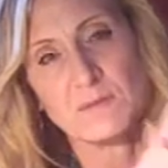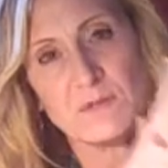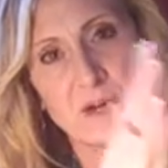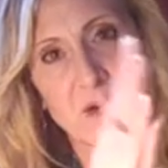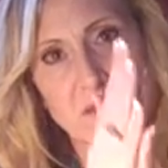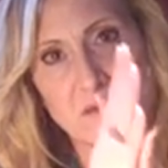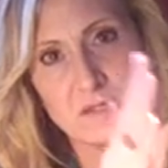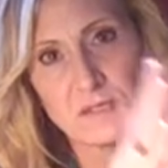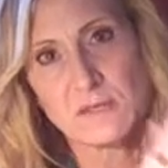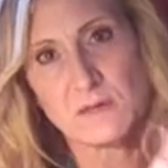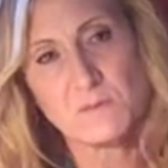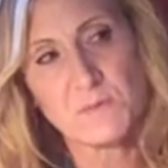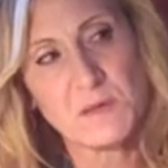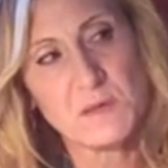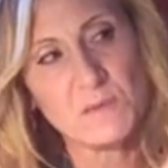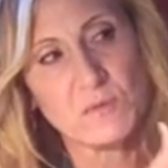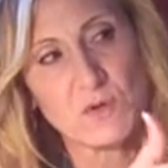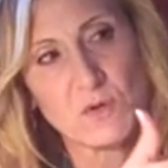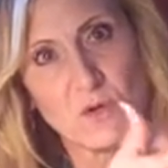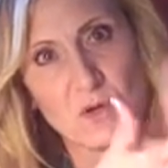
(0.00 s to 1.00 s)
dark-skinned
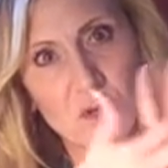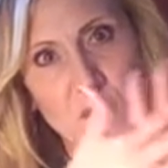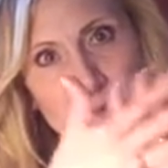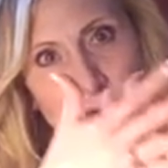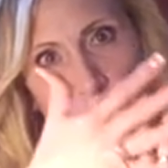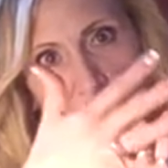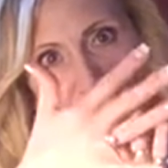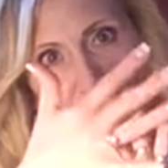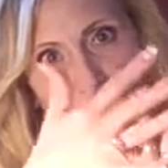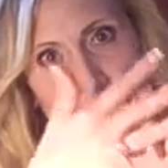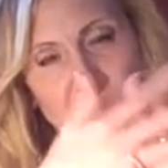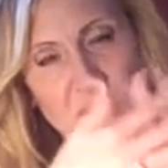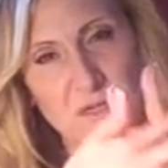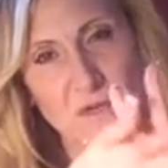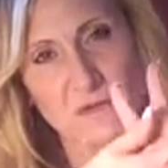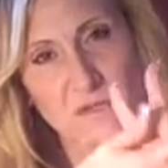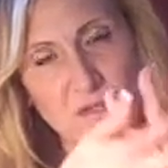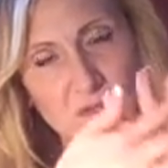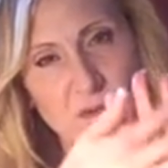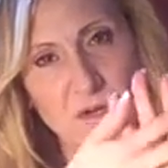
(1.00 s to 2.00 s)
people could
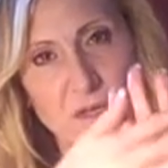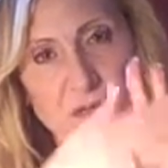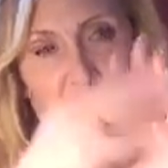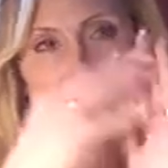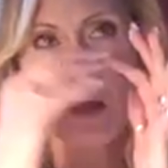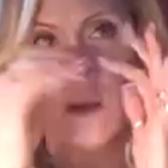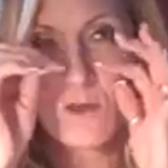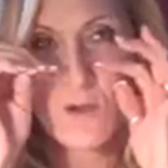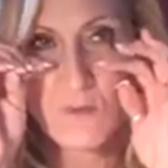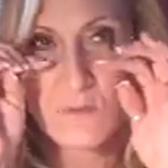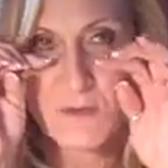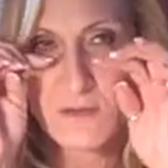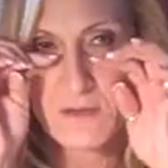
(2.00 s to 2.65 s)
start turning yellow,